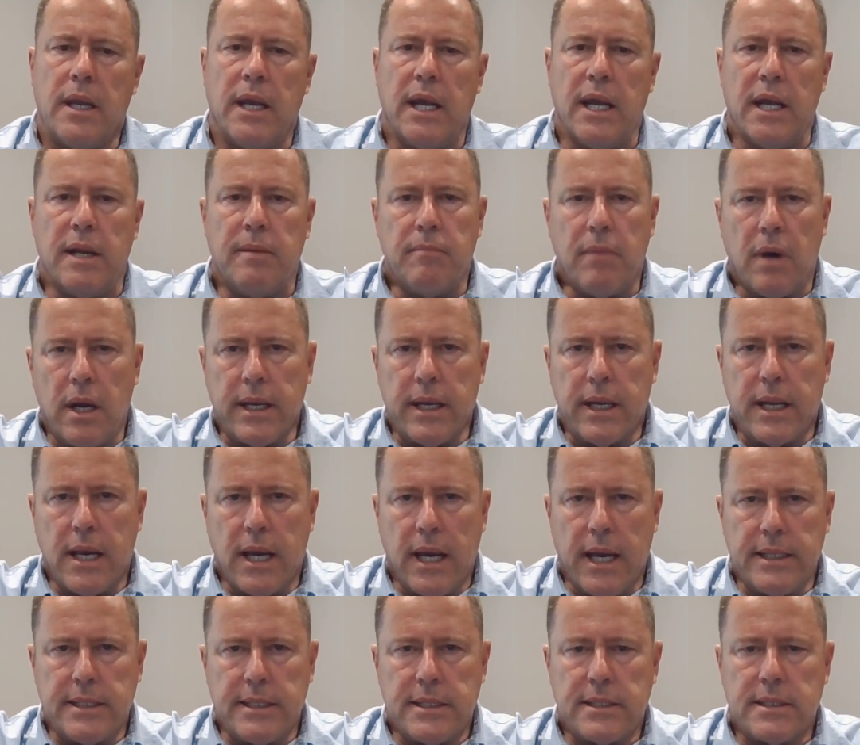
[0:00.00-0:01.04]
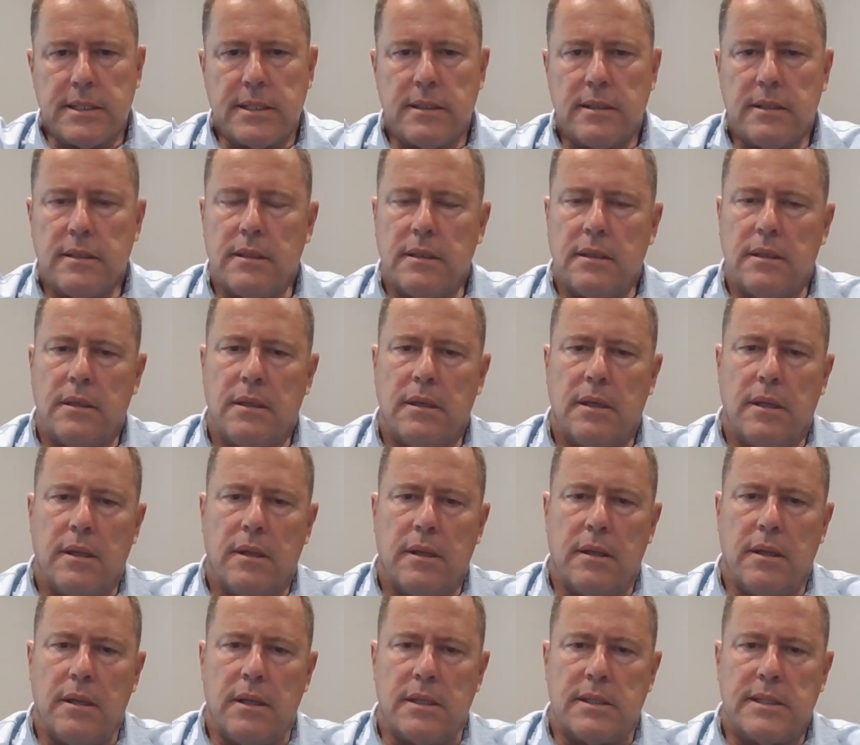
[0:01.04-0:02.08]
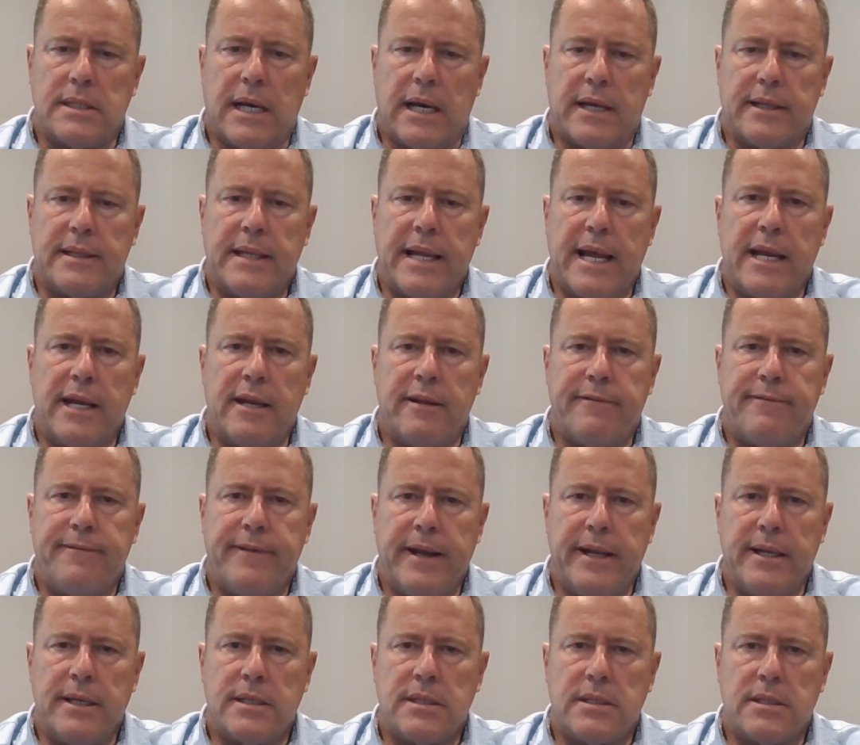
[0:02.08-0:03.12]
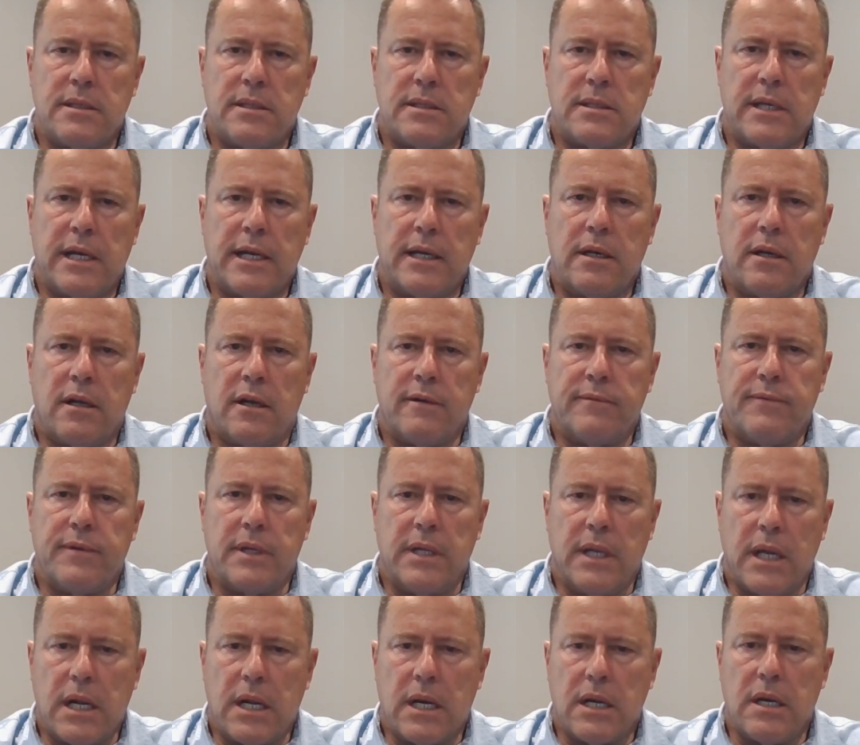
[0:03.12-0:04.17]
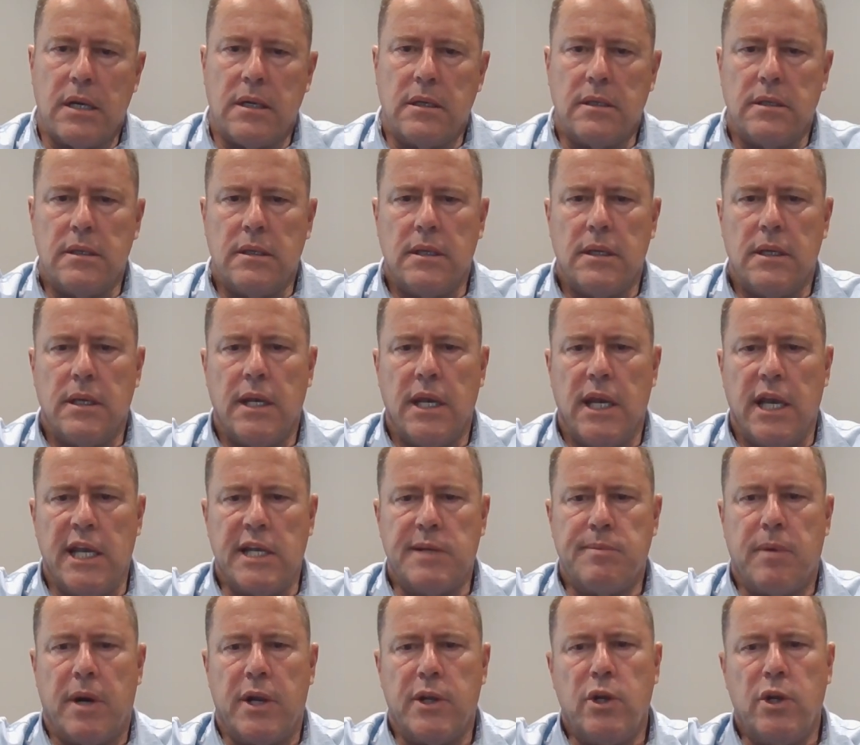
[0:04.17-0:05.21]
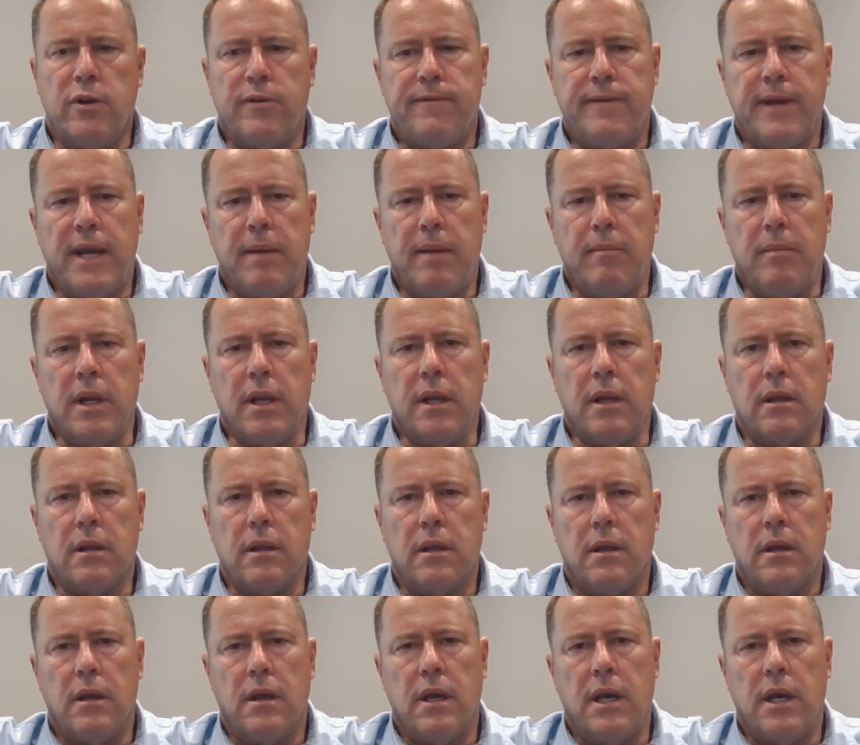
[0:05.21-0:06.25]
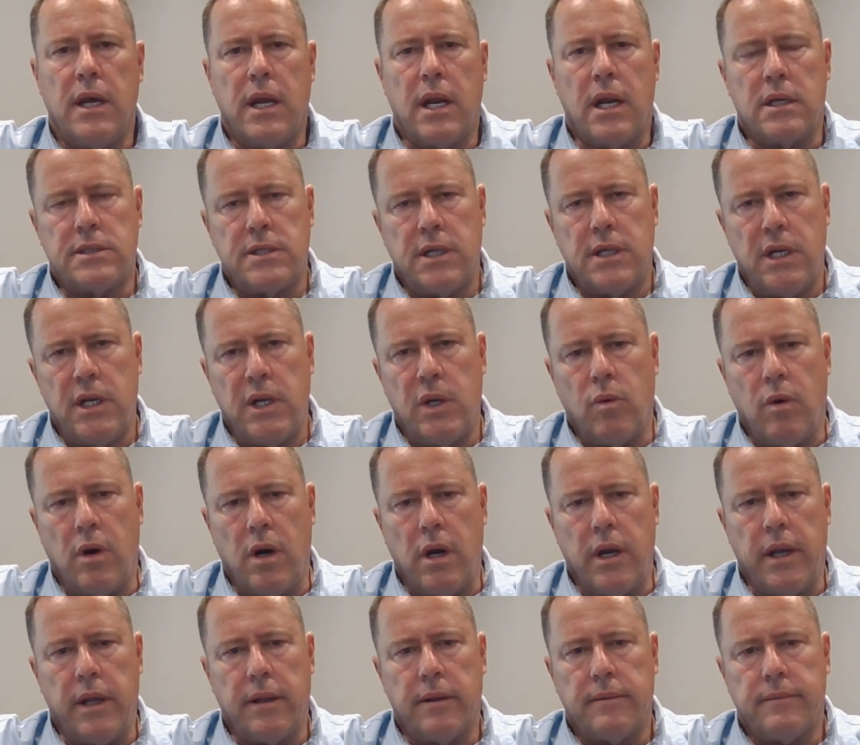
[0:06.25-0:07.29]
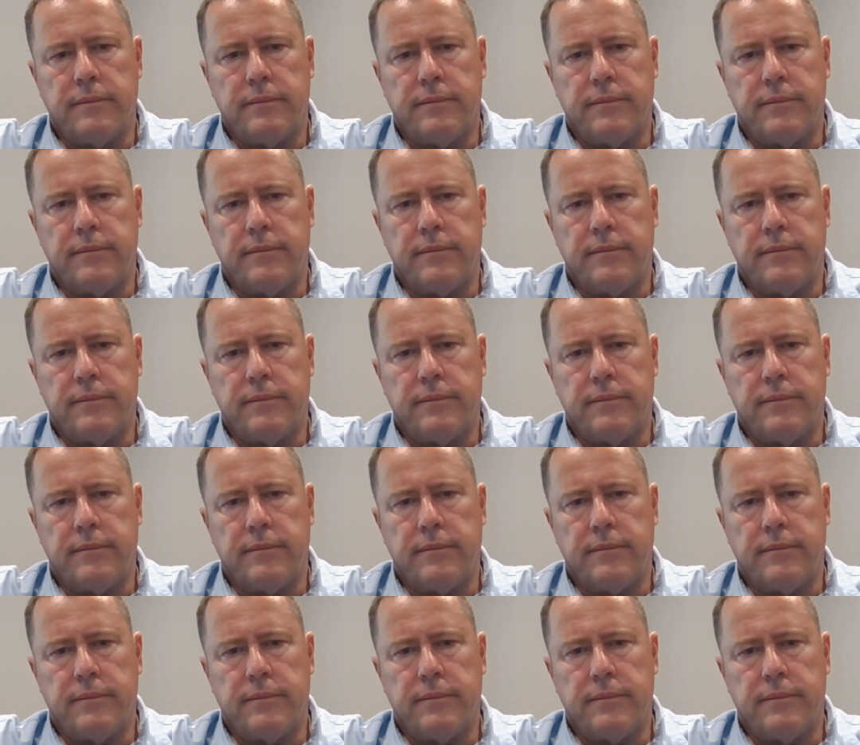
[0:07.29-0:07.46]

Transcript: In my case, the Southland Defence Suidlanders is my new family, and I'll tell you why.